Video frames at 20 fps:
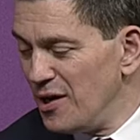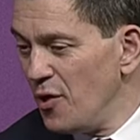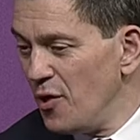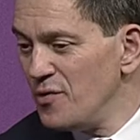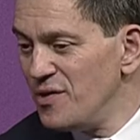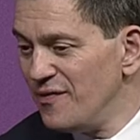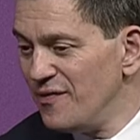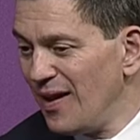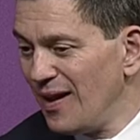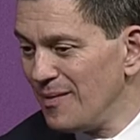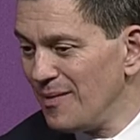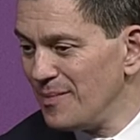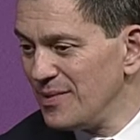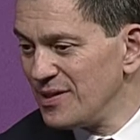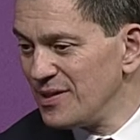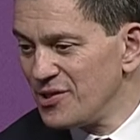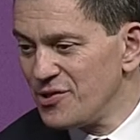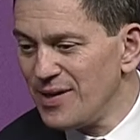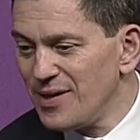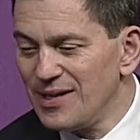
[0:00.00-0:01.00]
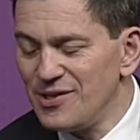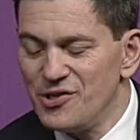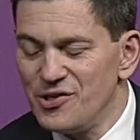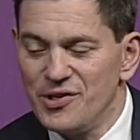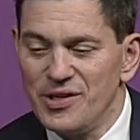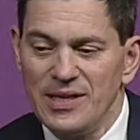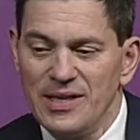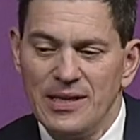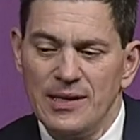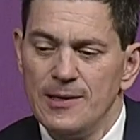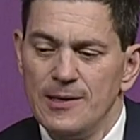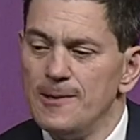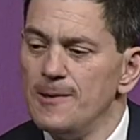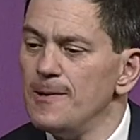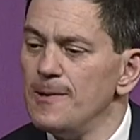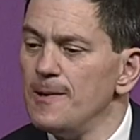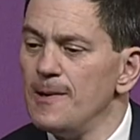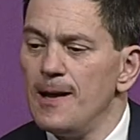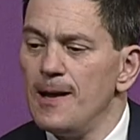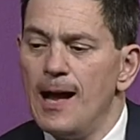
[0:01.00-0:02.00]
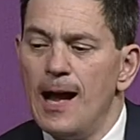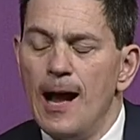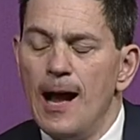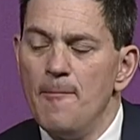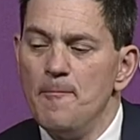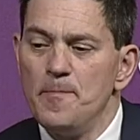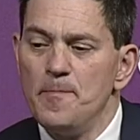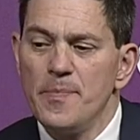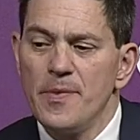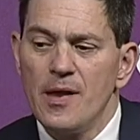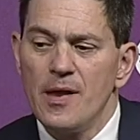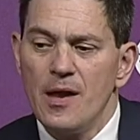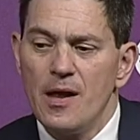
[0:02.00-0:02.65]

no development strategy, um,